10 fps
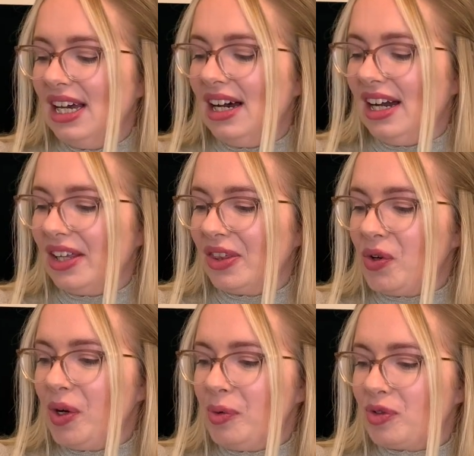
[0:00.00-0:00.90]
I
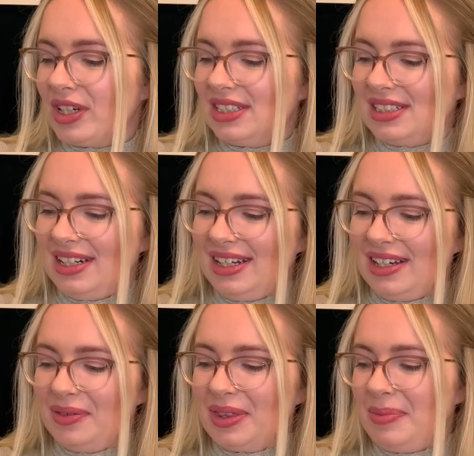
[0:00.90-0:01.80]
thought it was really
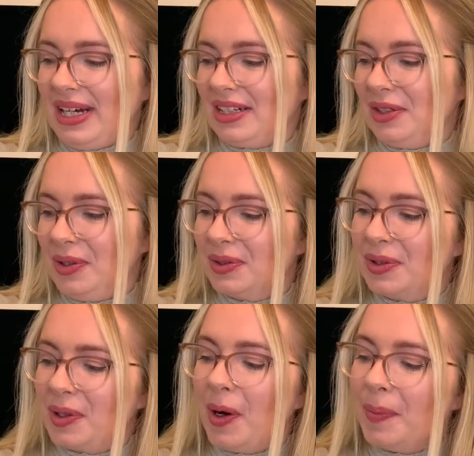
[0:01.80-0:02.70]
stunning with the black and gold
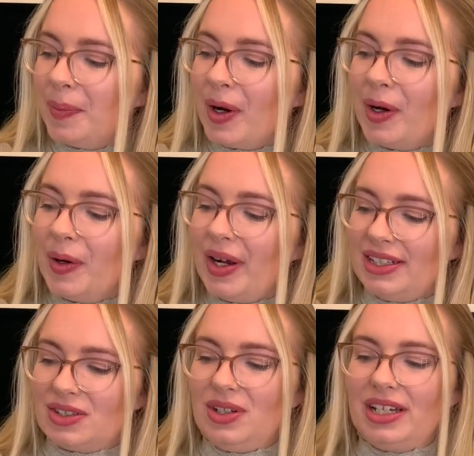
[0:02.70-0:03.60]
combo.
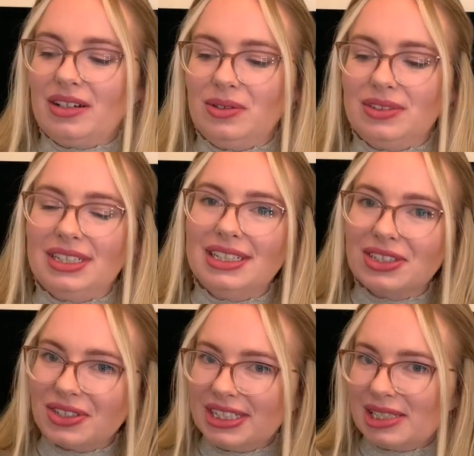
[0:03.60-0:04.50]
It's got like gold
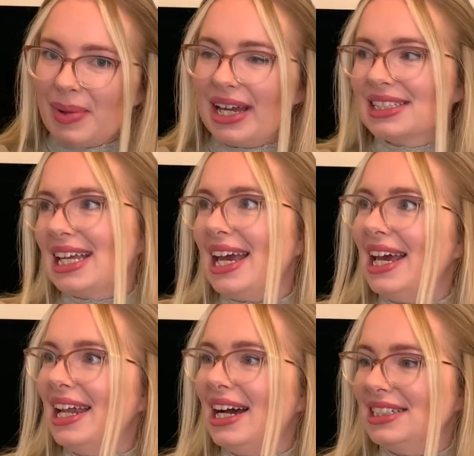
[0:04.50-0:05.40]
glittery specks
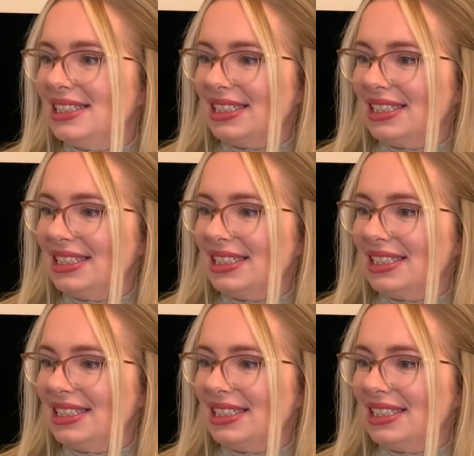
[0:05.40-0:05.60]
in. I just think